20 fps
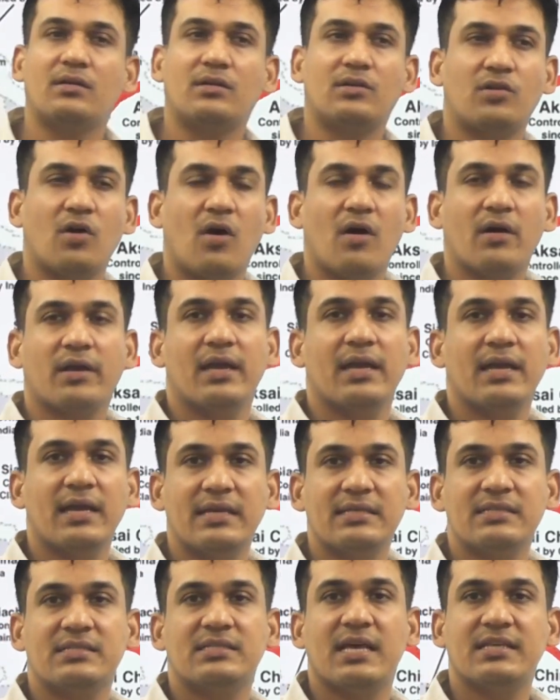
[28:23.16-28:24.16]
talking
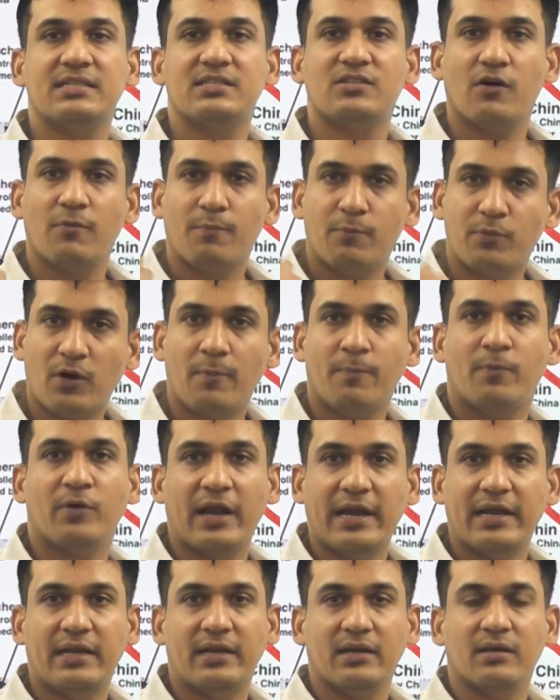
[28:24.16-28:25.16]
in sense of
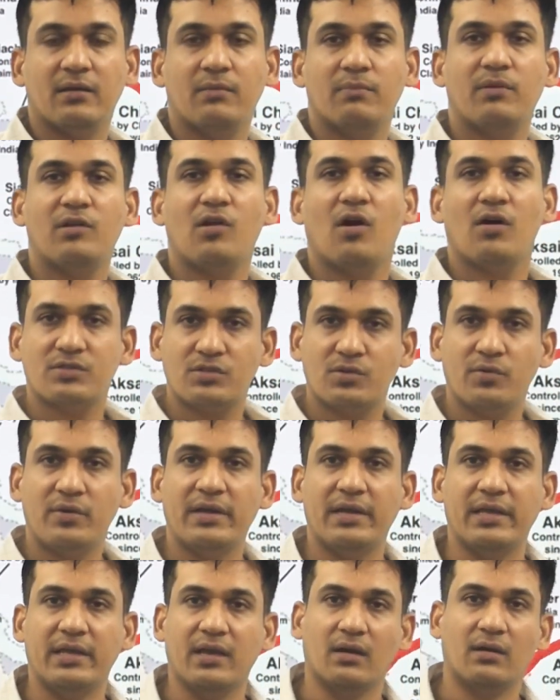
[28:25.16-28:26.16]
propriety, belongs to
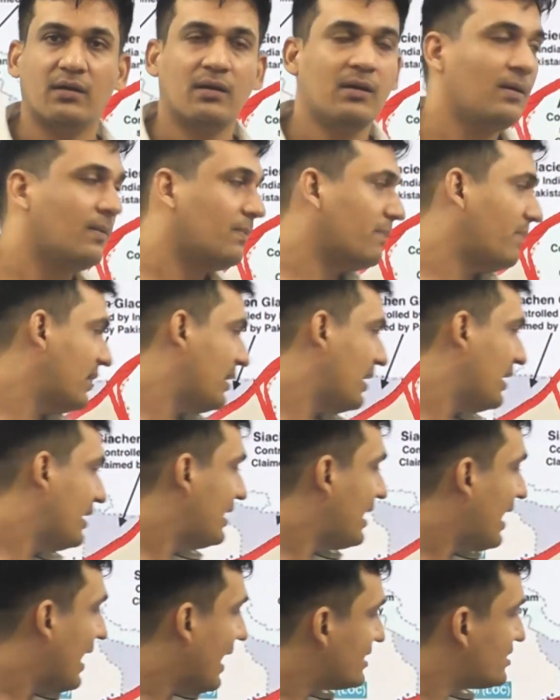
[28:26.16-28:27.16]
India, but
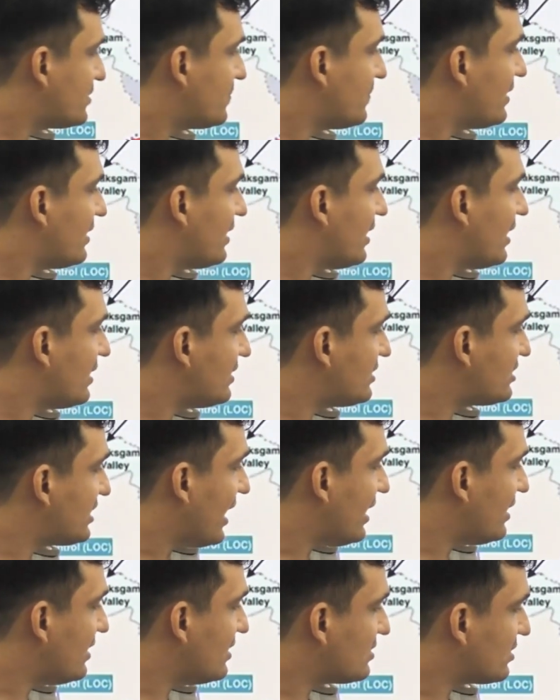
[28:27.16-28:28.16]
it has been in
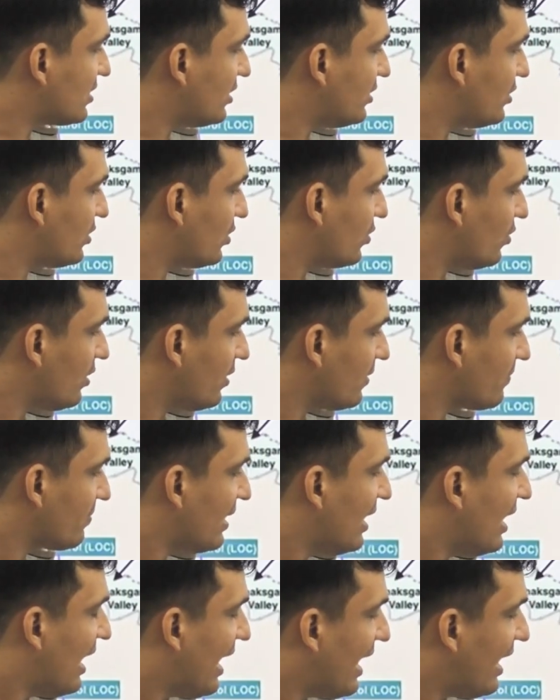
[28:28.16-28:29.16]
Chinese control,
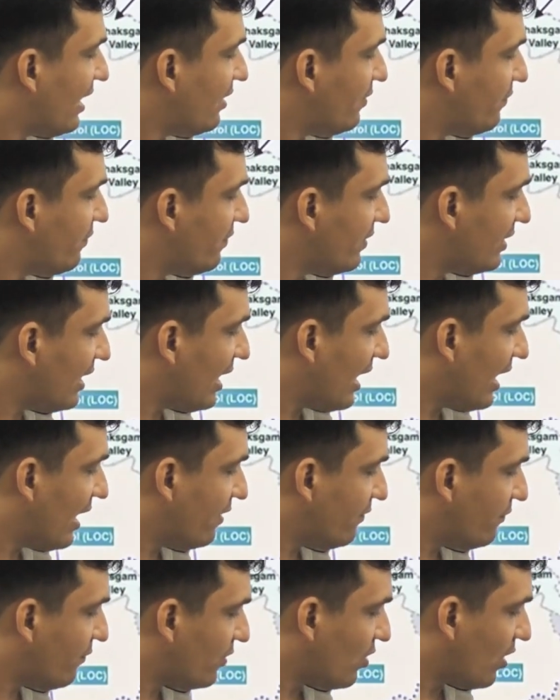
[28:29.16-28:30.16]
and we
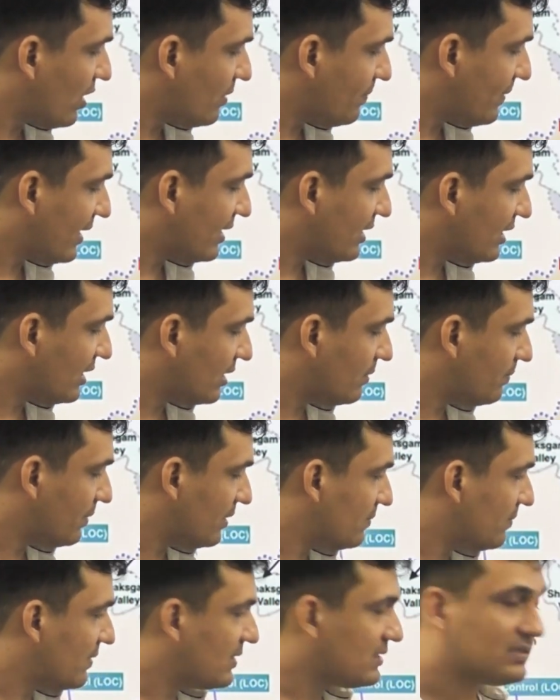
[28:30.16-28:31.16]
have, for all practical
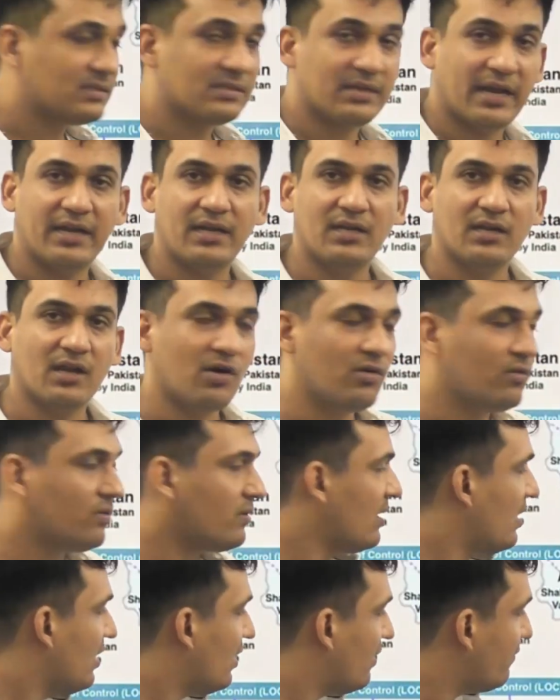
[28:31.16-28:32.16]
purpose right now,
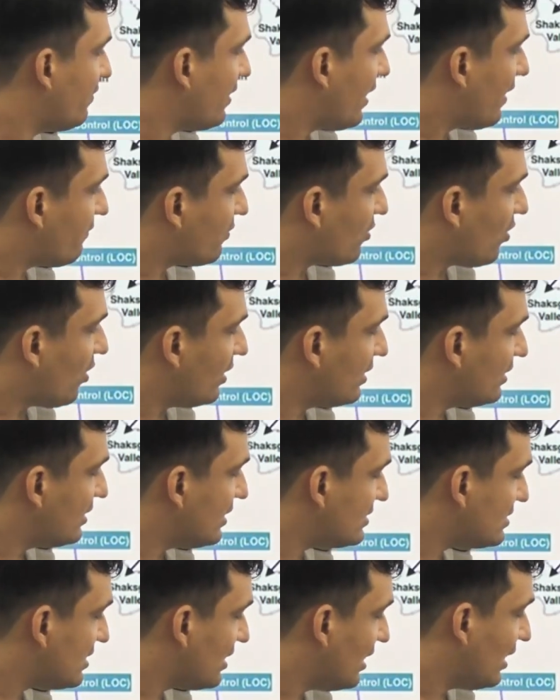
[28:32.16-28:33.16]
we have called
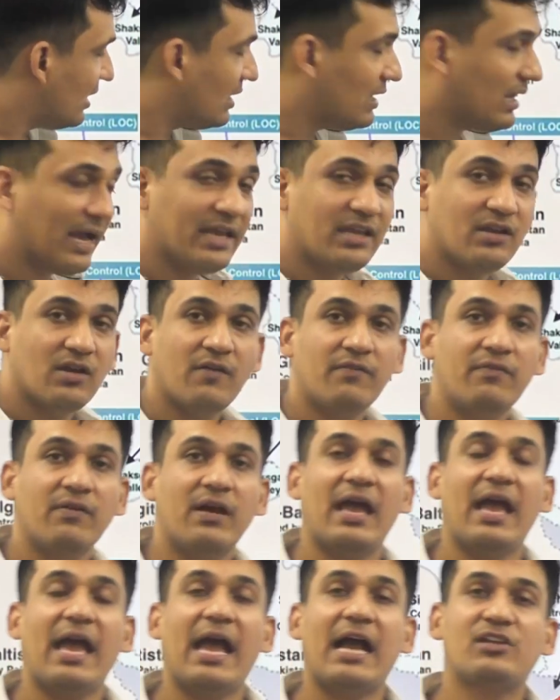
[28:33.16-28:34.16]
this line of
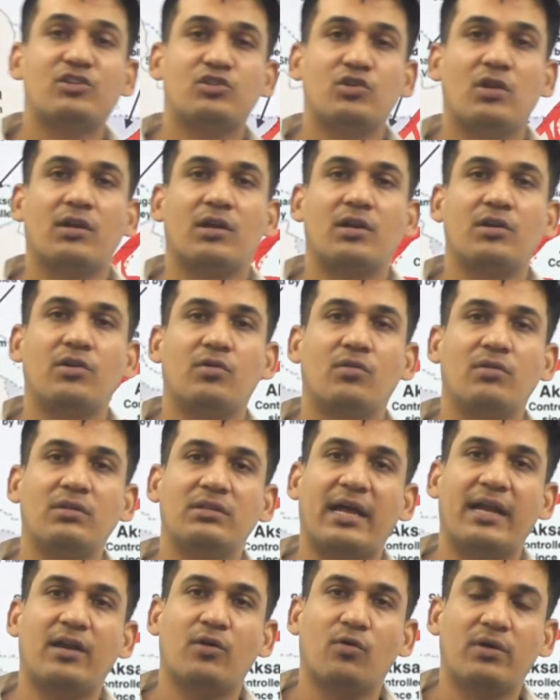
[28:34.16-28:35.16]
actual control,
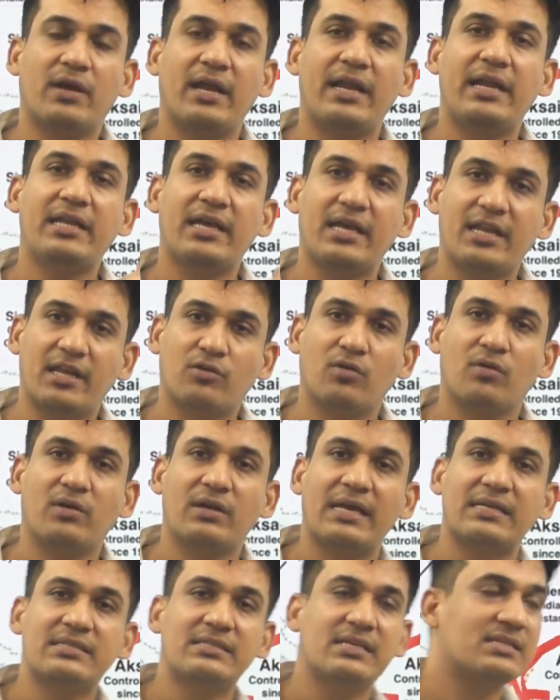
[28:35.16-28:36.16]
that okay, India
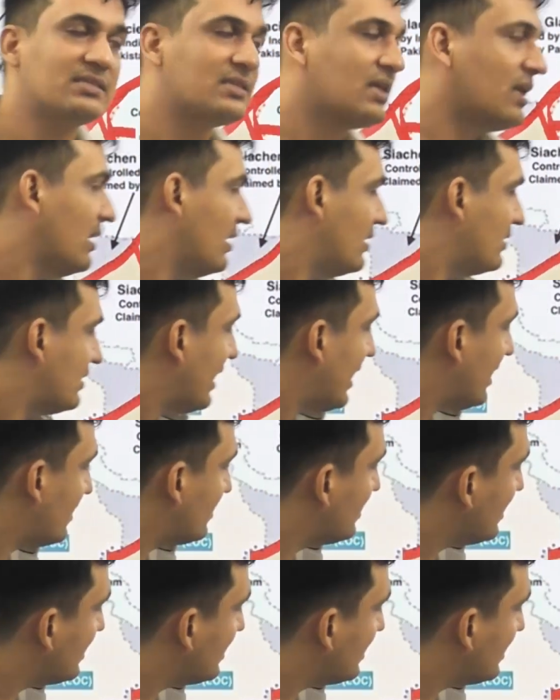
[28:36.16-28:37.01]
recognizes that